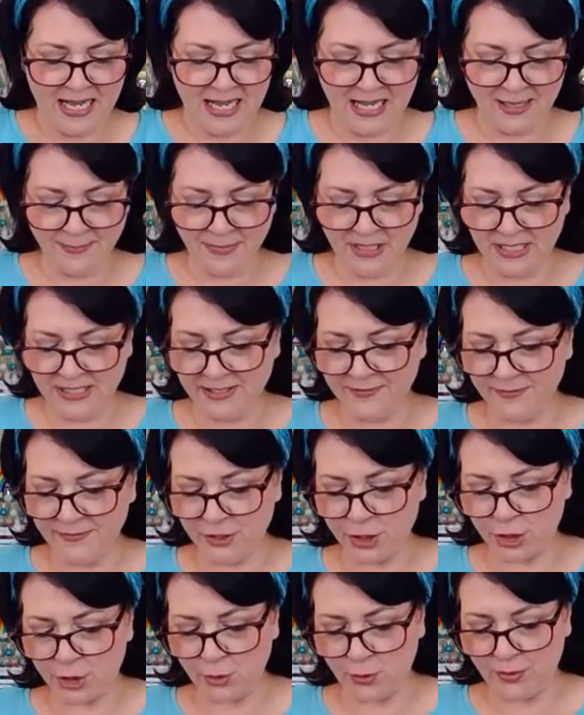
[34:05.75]
I'm not even
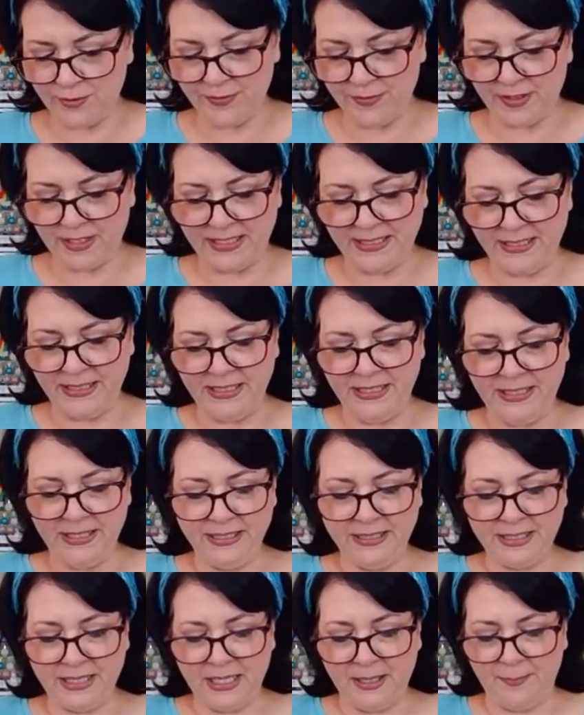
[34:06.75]
sure that I
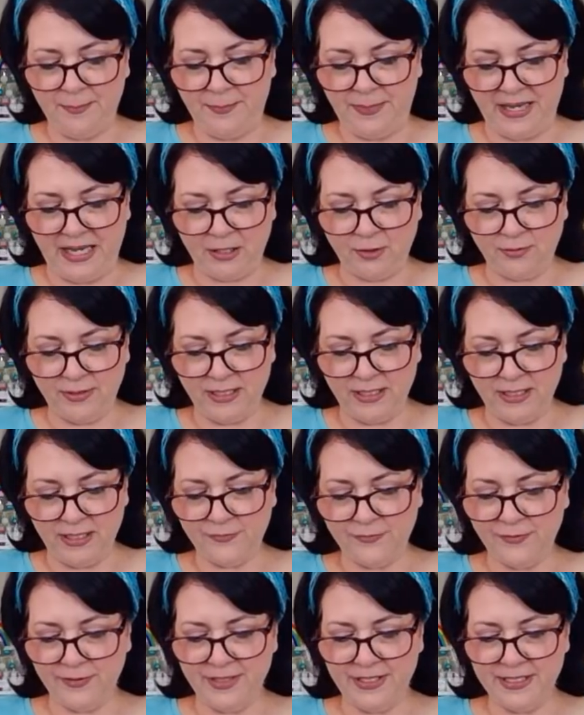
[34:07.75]
need a background
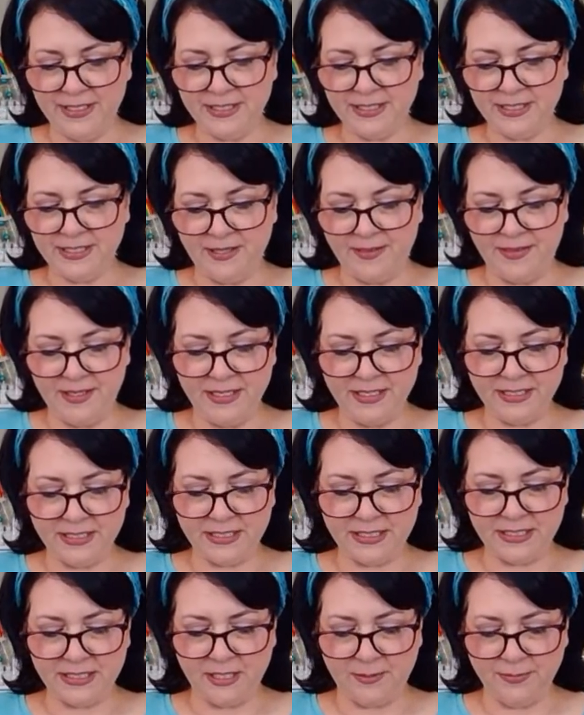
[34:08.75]
for this.
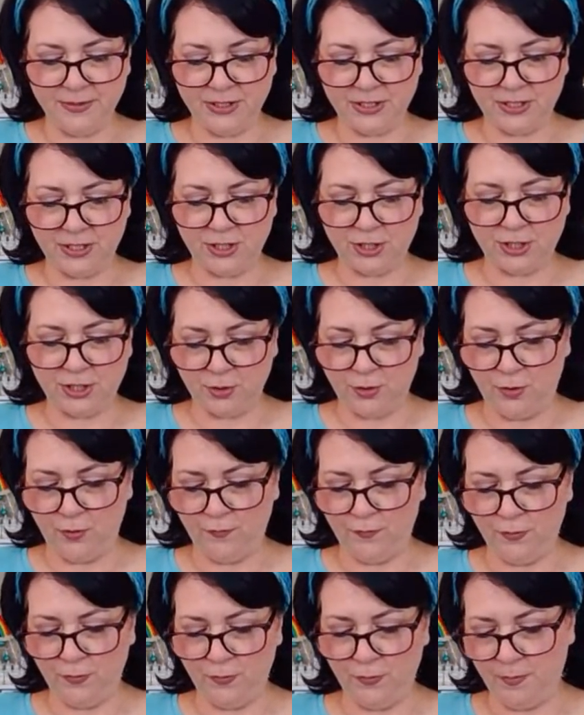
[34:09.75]
This double stitched
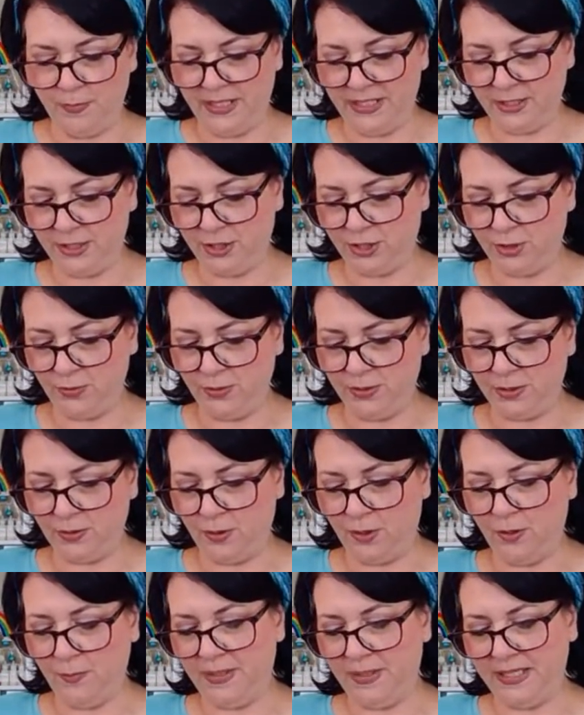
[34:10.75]
oval might do it
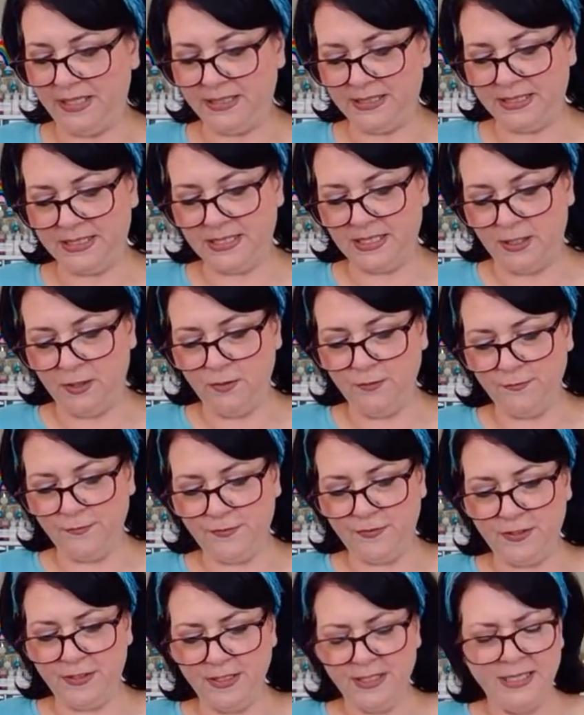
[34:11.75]
all by
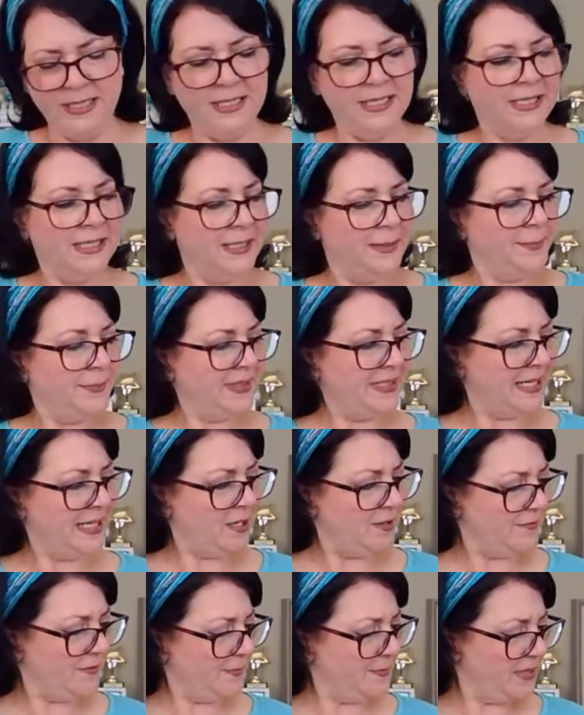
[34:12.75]
itself. But
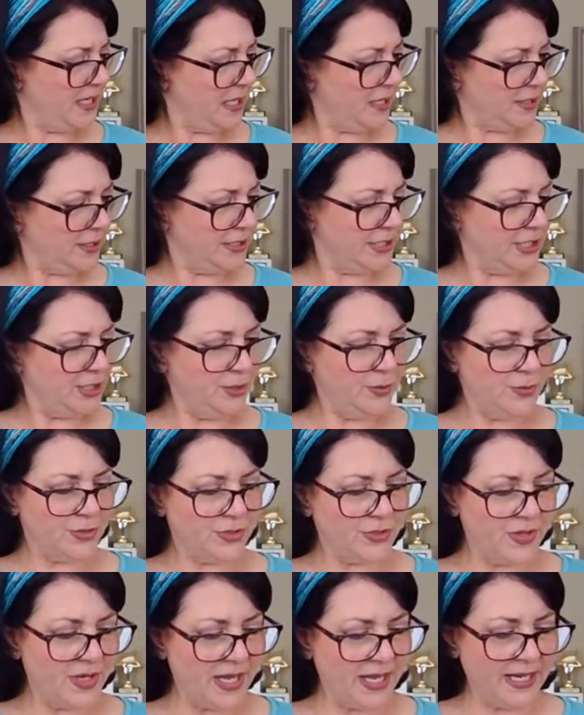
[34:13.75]
now if I'm not gonna
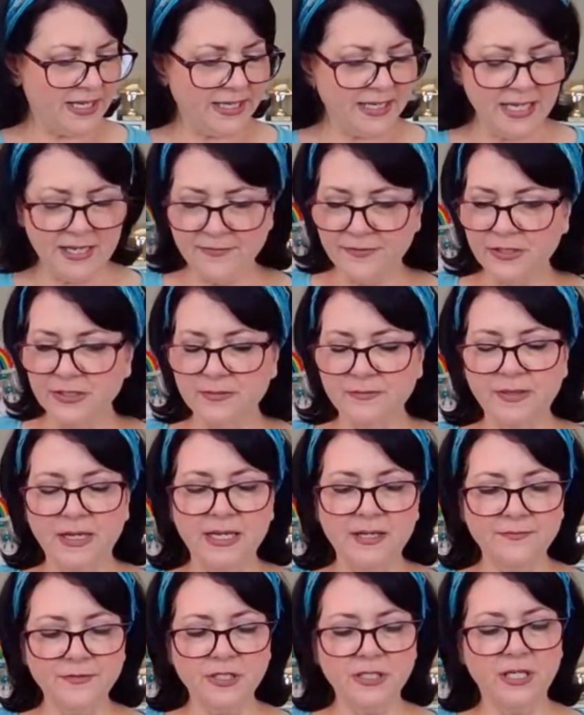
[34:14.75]
use that, I have to, I
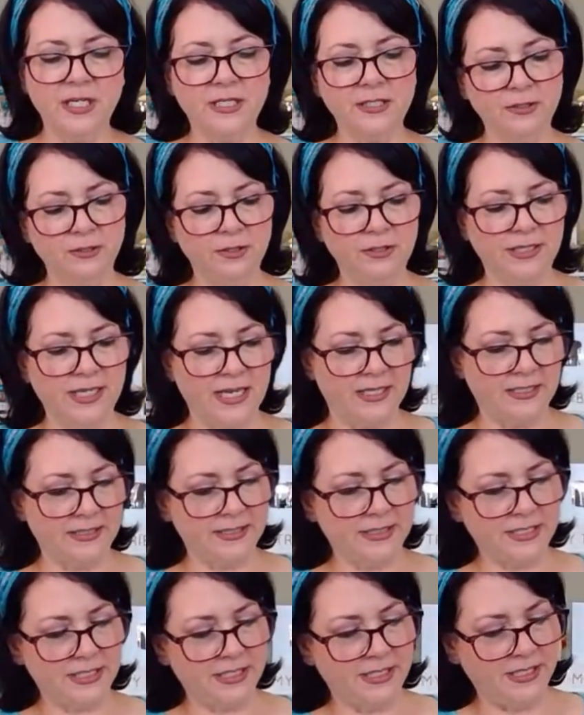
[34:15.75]
have to kind of look at
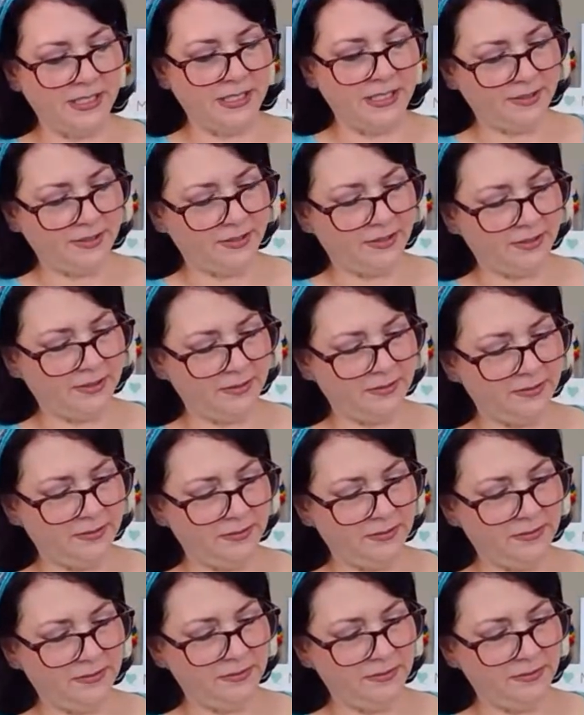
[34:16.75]
it together.